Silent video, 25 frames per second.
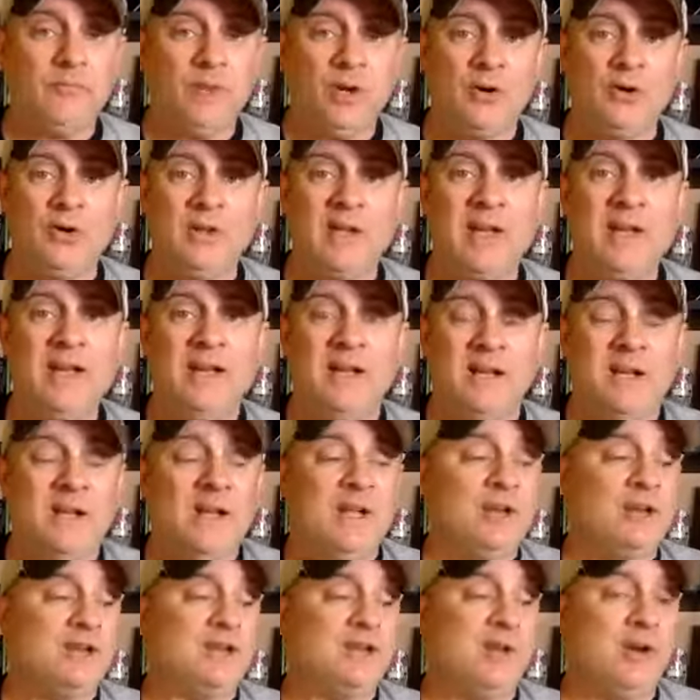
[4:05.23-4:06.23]
Okay,
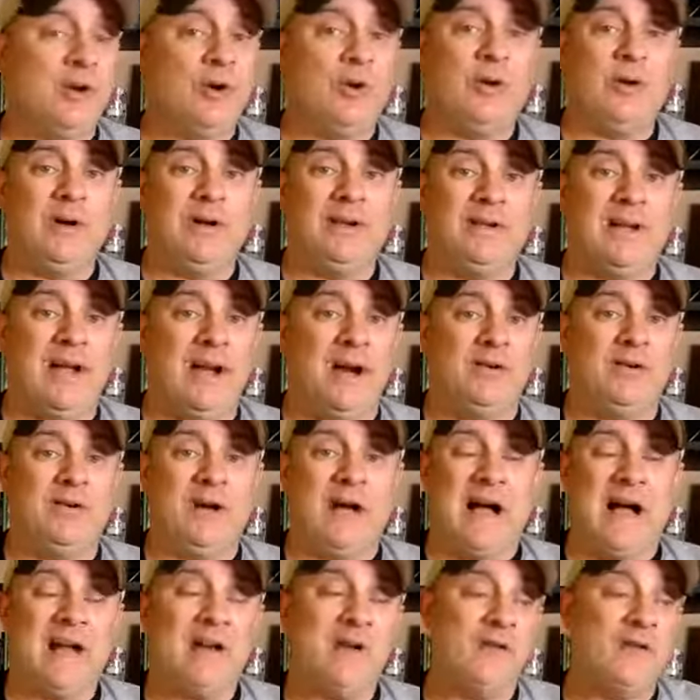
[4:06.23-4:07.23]
so now
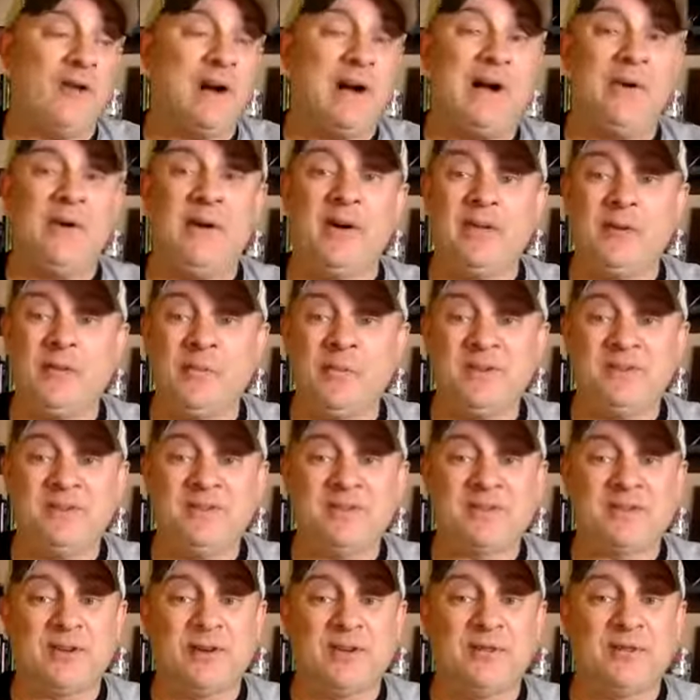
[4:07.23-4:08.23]
I don't know how other
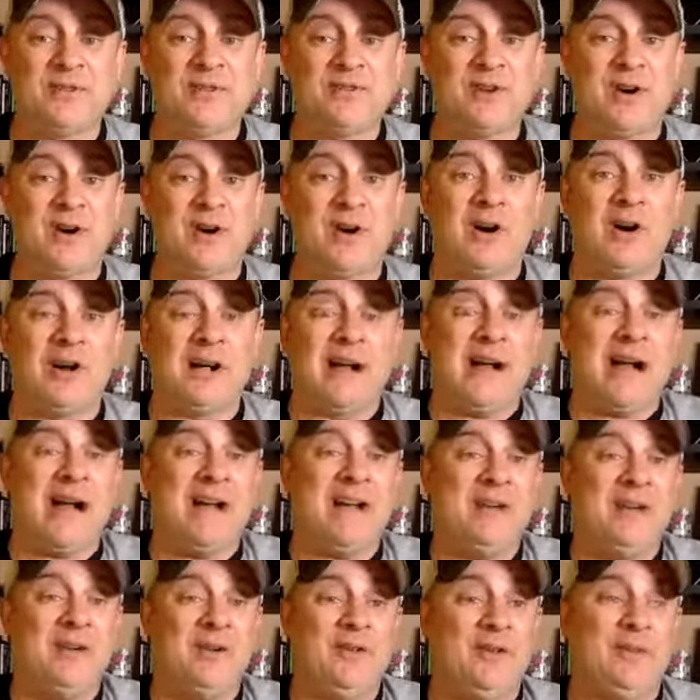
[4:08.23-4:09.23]
business coaches are.
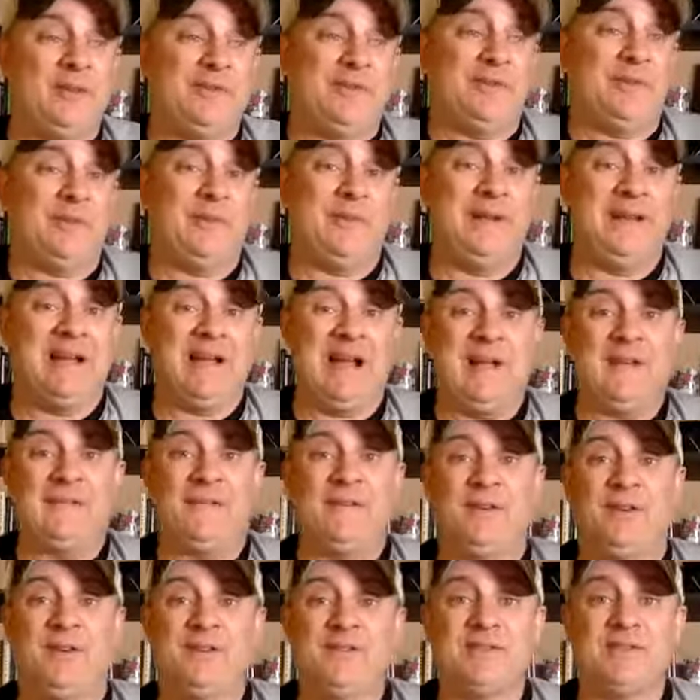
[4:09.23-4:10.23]
I know that for me, I
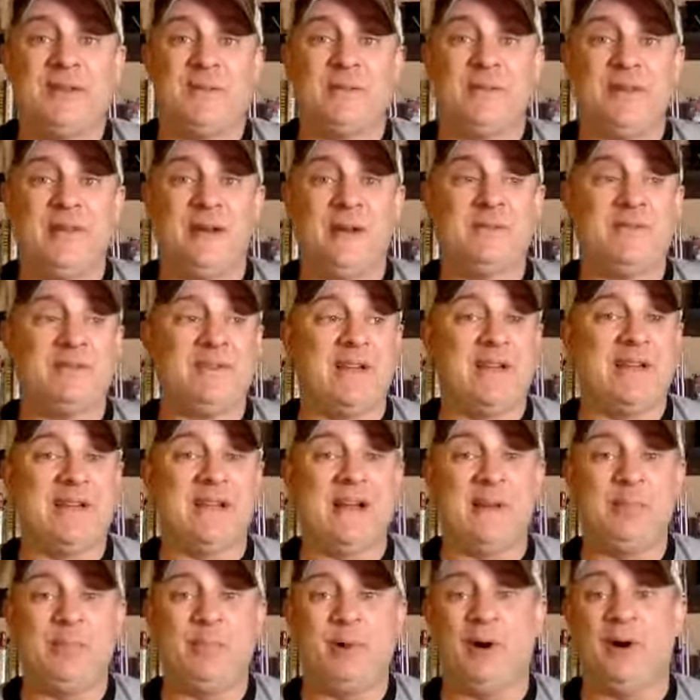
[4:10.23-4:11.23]
feel sometimes like
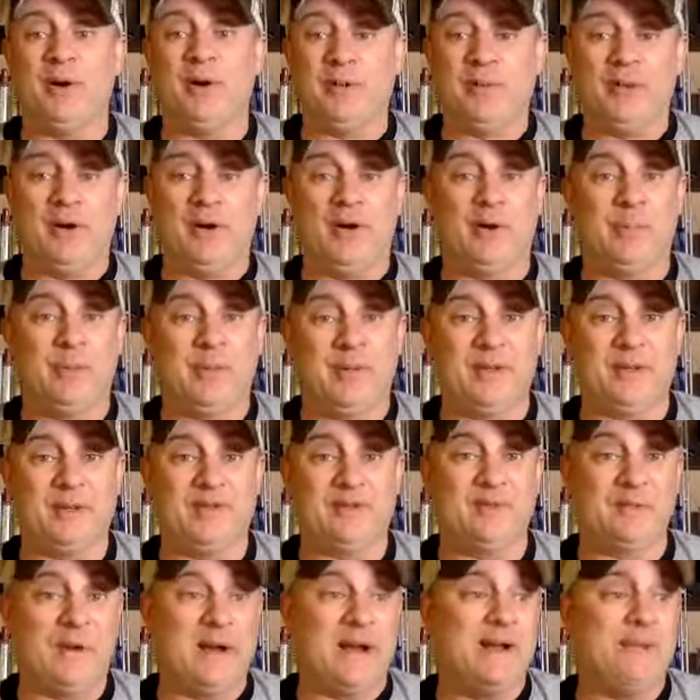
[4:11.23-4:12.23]
I'm part
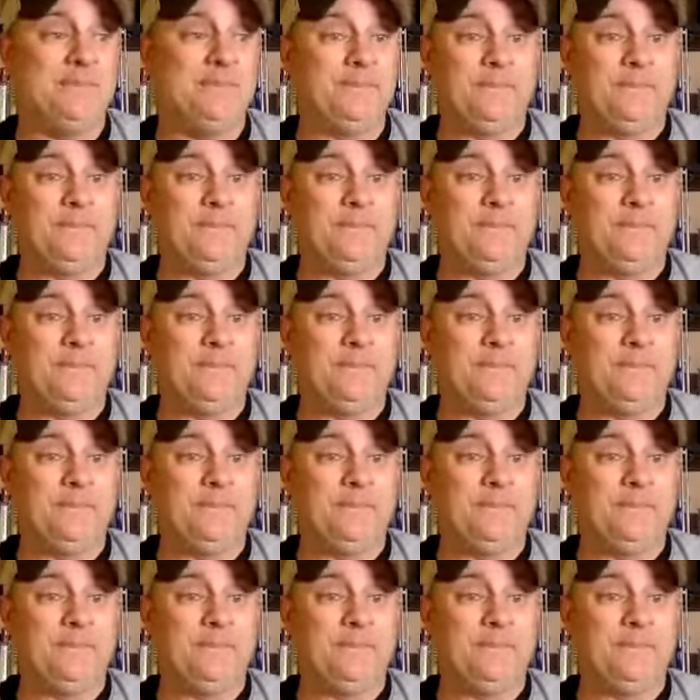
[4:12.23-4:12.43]
therapist, right?